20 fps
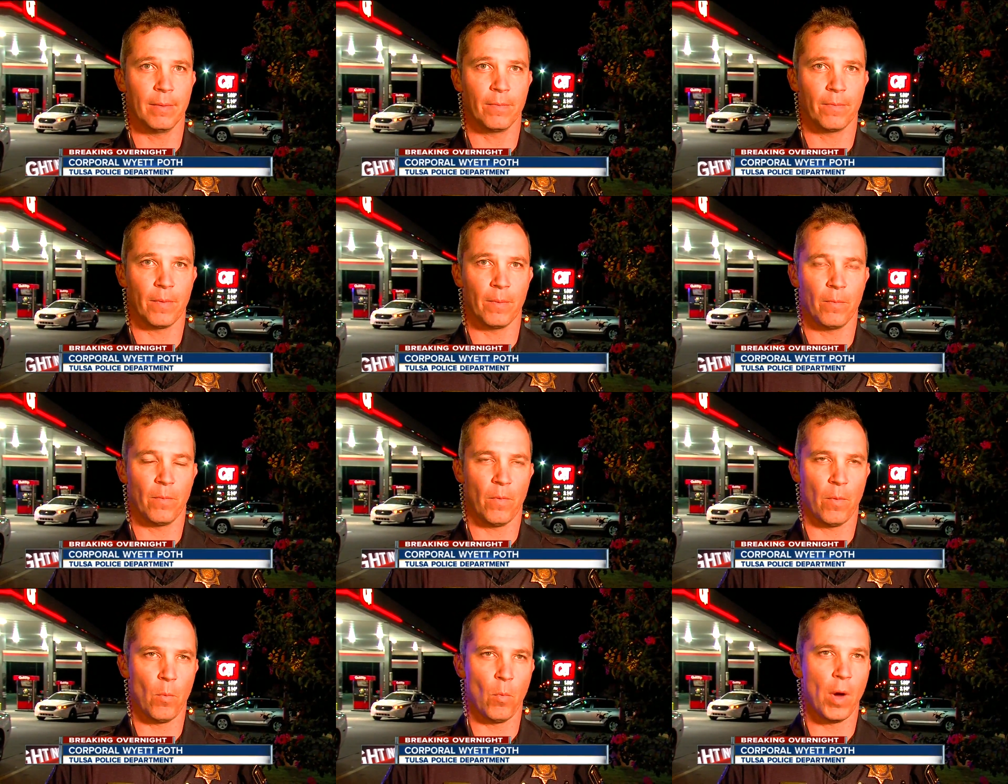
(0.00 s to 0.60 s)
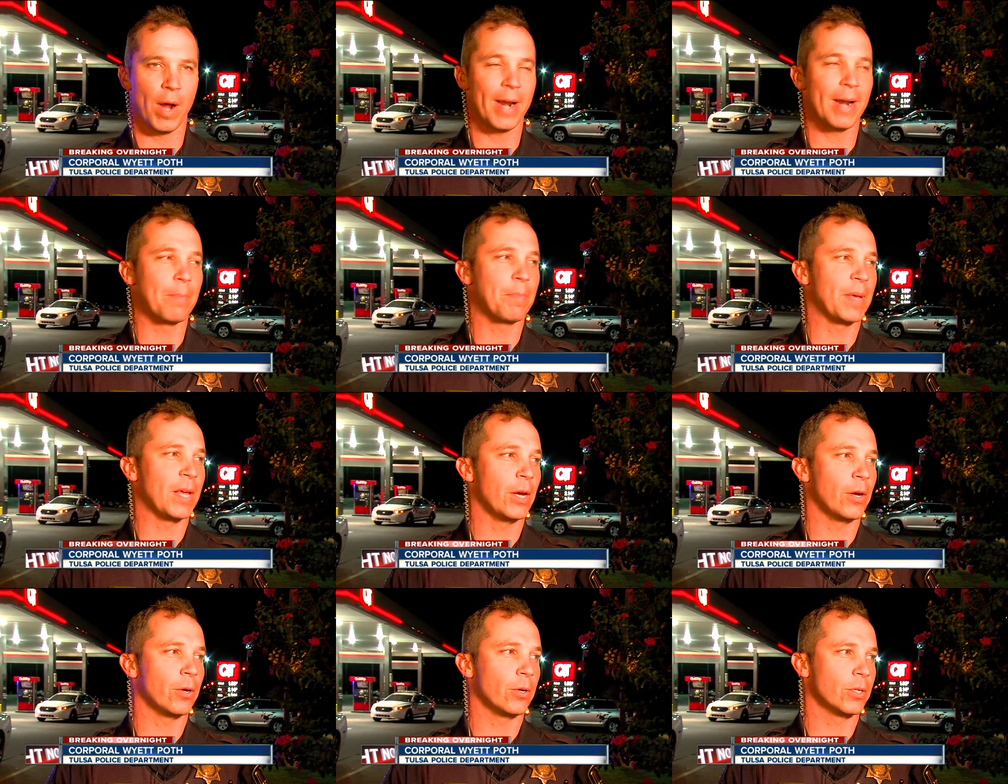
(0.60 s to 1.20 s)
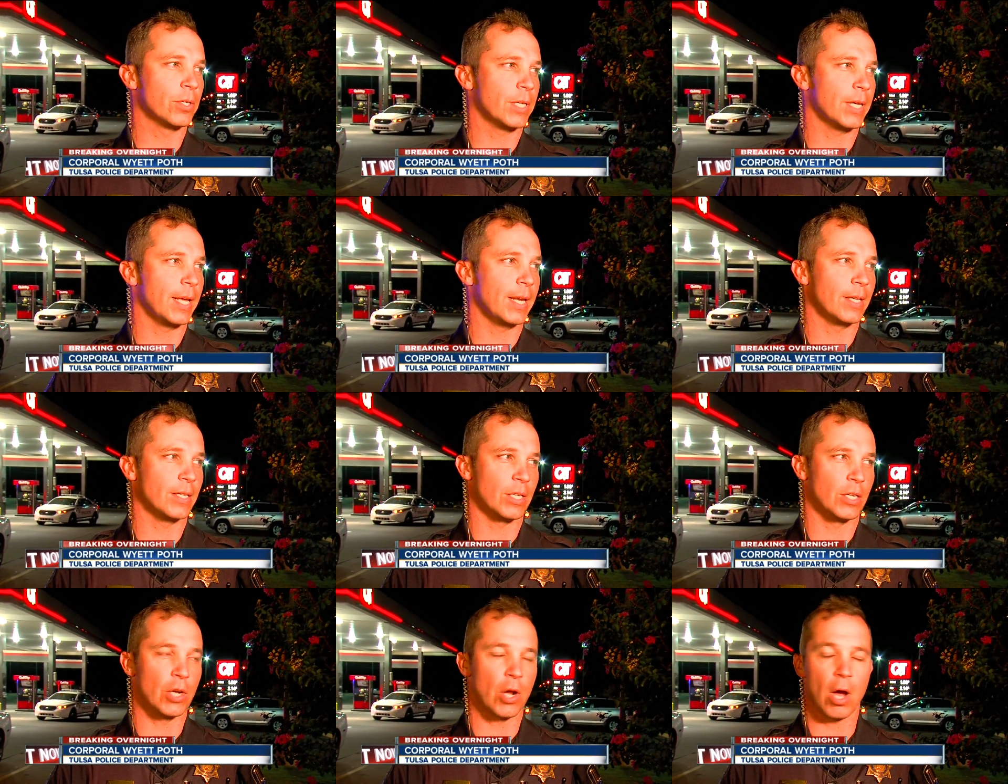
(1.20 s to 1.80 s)
From what it appears, it
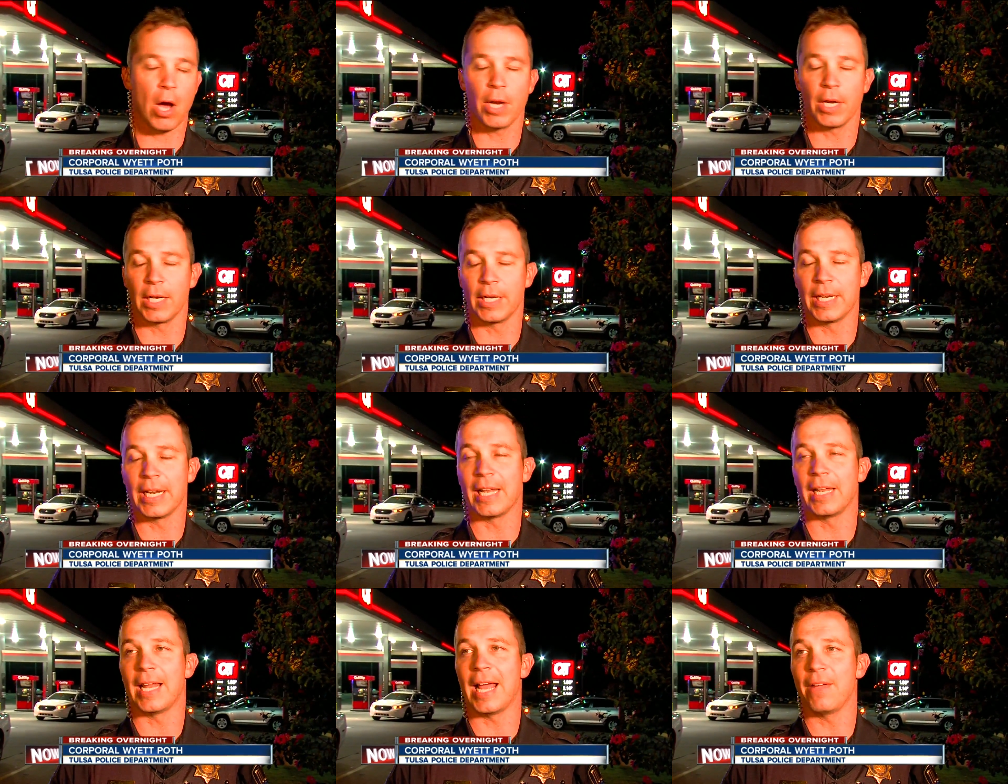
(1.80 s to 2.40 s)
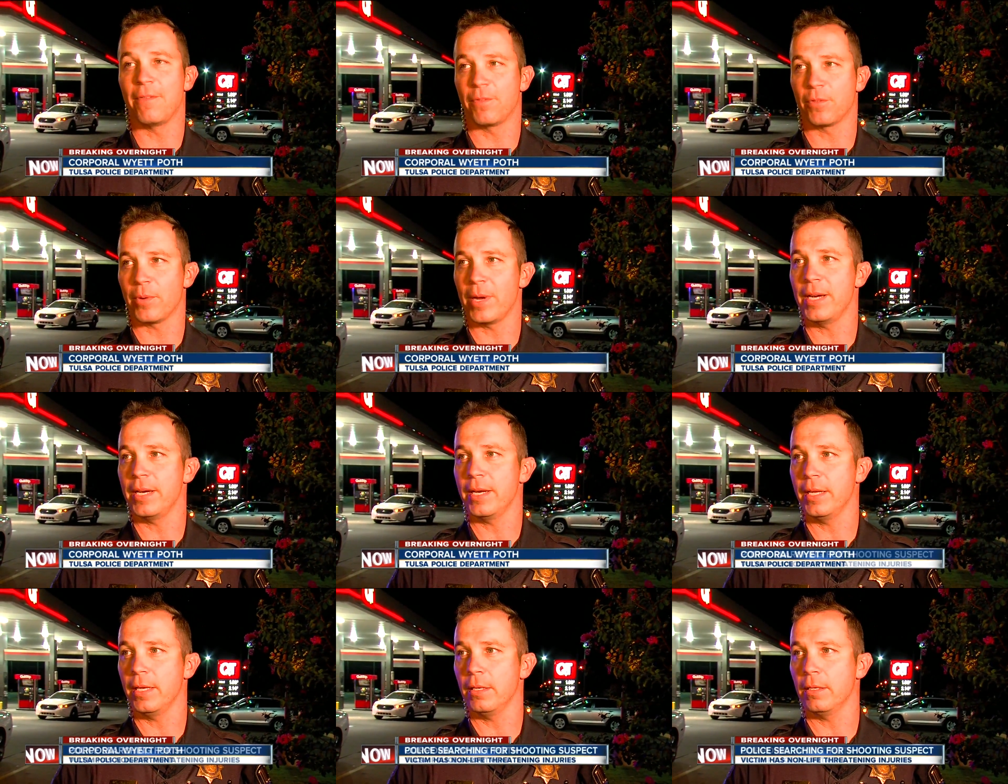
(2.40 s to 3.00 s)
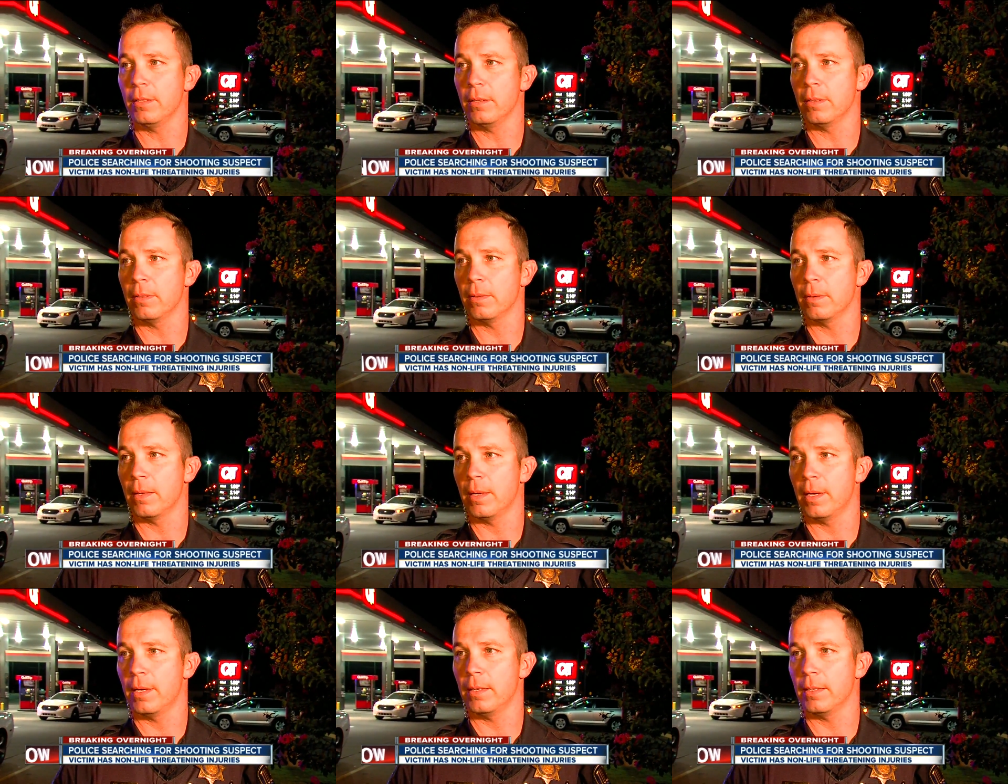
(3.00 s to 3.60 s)
is a non life threatening
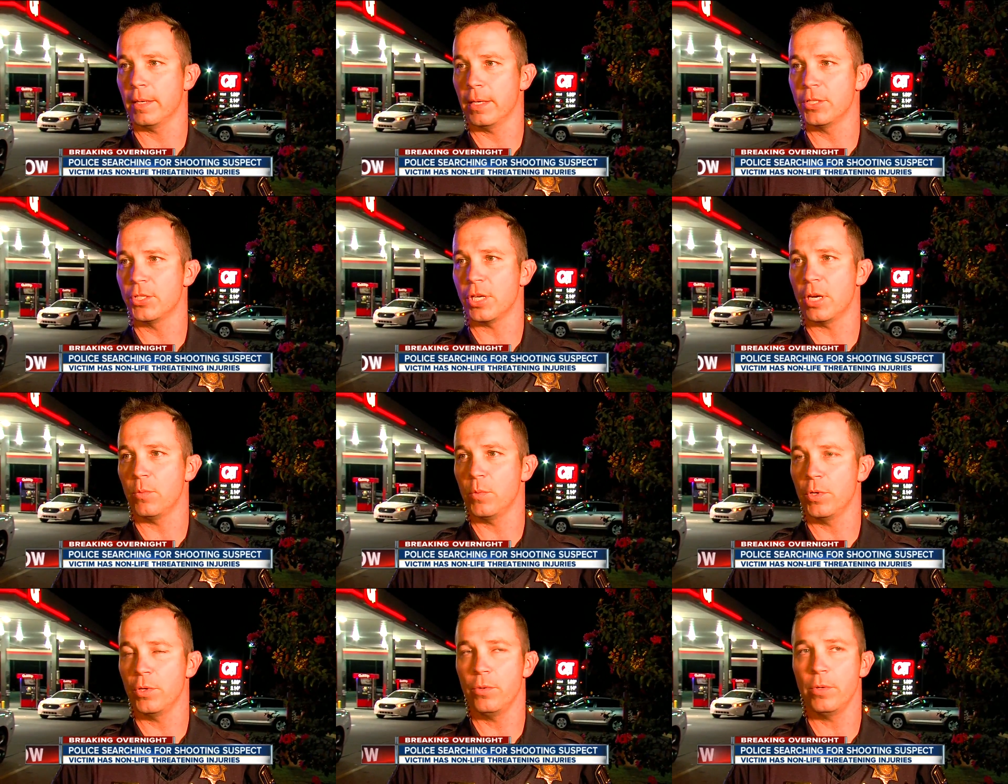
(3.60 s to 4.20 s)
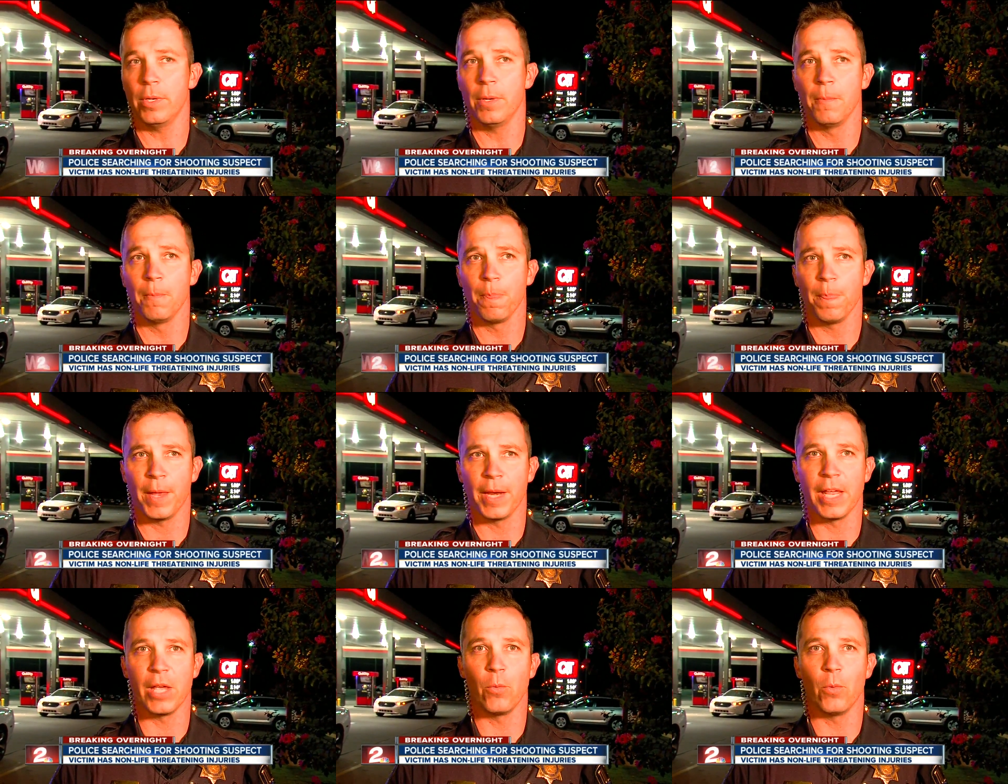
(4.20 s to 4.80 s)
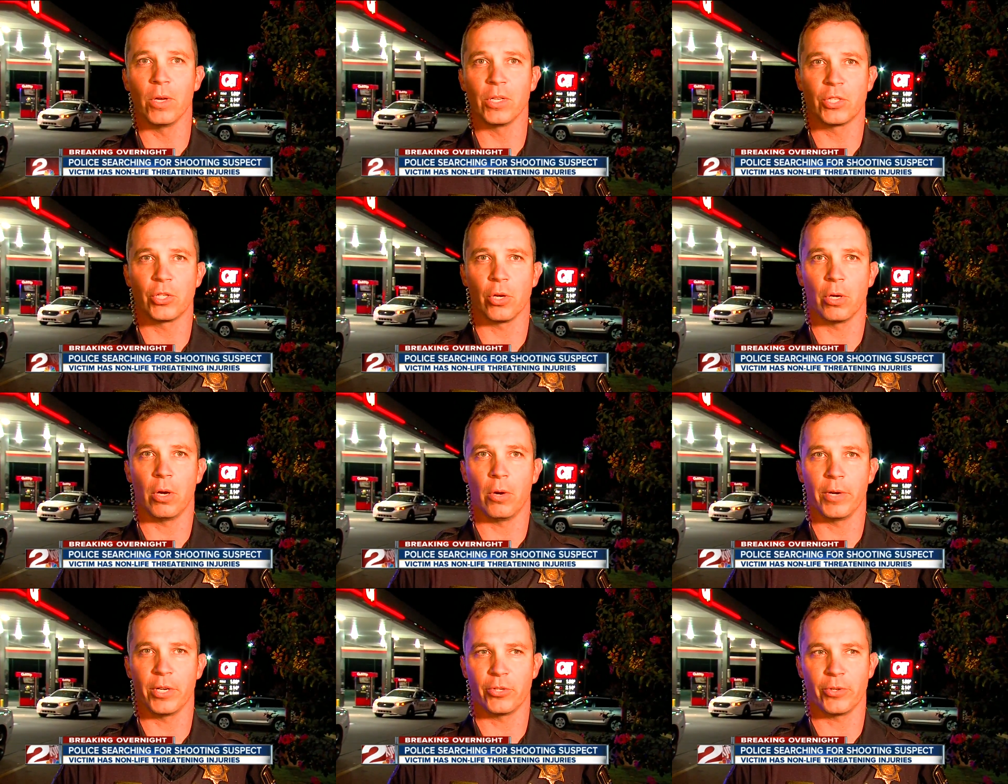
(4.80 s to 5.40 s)
uh, gunshot wound, and he was
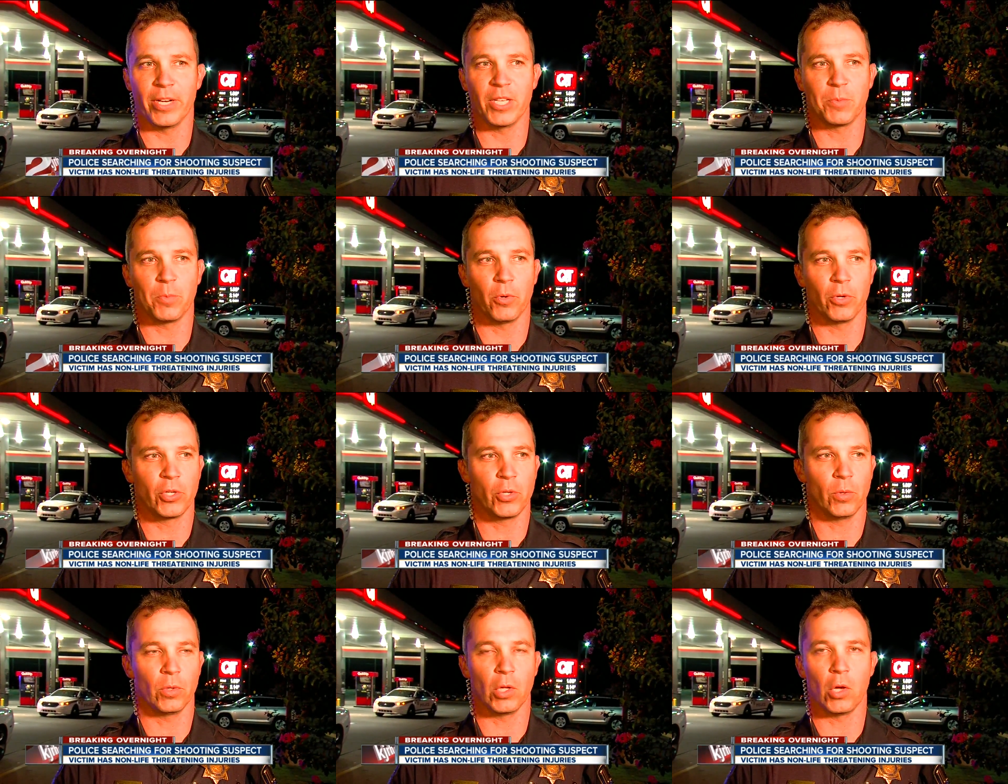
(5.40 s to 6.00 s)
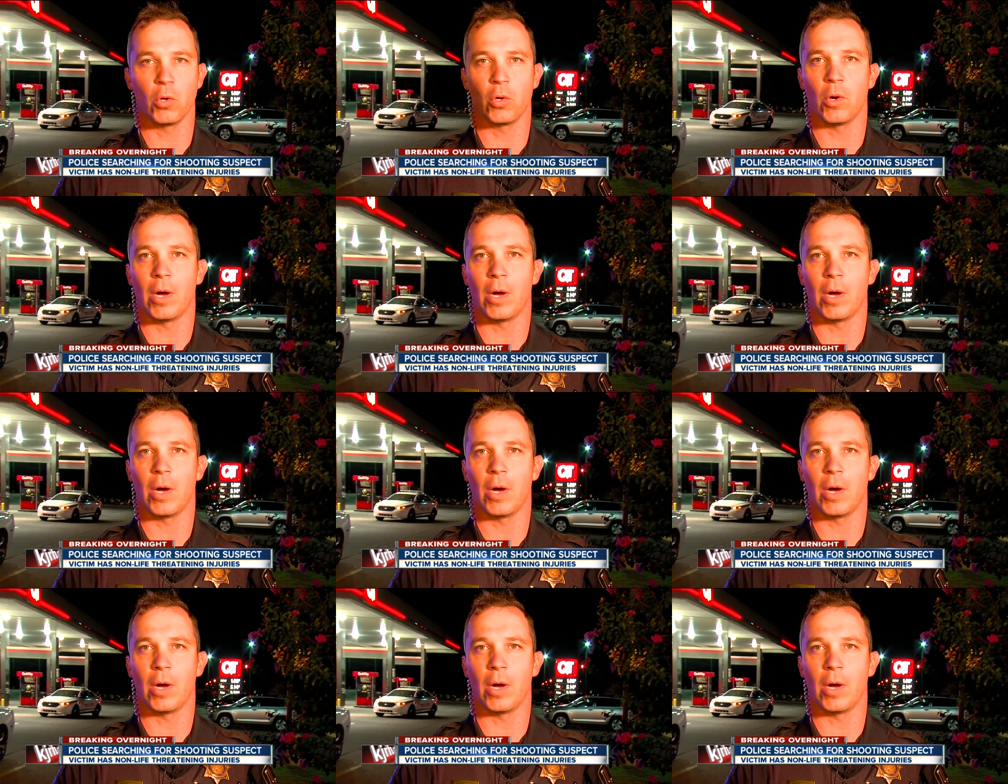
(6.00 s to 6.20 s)
already transported to a local